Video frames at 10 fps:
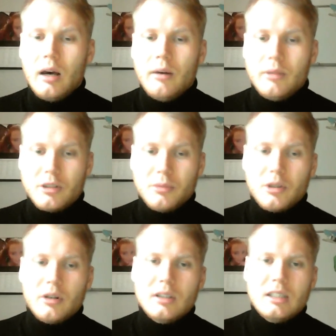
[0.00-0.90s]
with
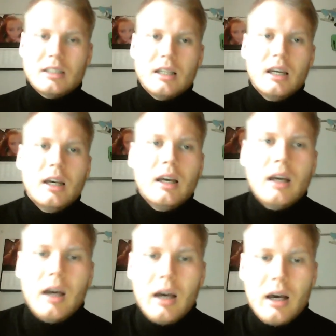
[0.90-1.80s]
cryptocurrencies
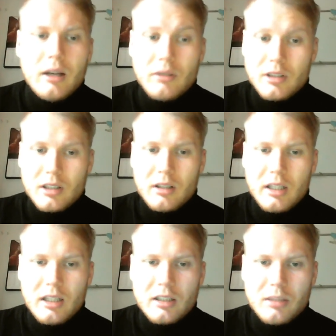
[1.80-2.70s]
uh, you can check out the link
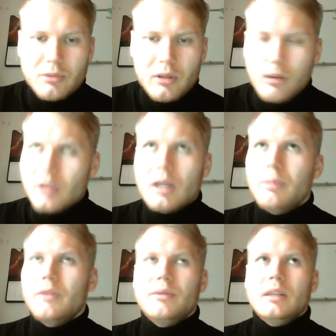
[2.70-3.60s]
in the description not a couple
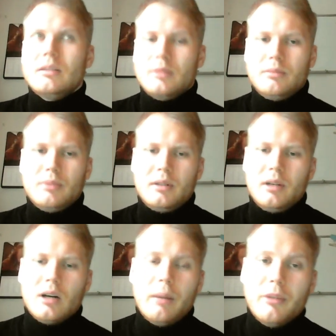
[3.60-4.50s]
of weeks but, but you know
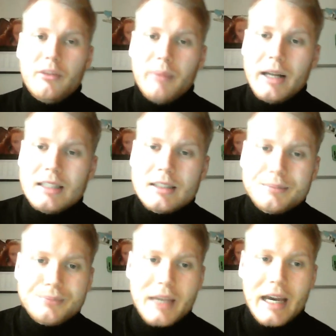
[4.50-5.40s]
a couple of months
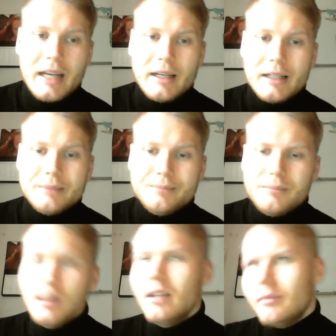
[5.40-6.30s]
and um,
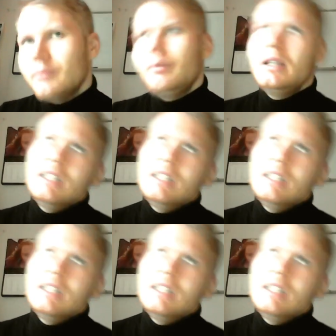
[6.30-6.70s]
well well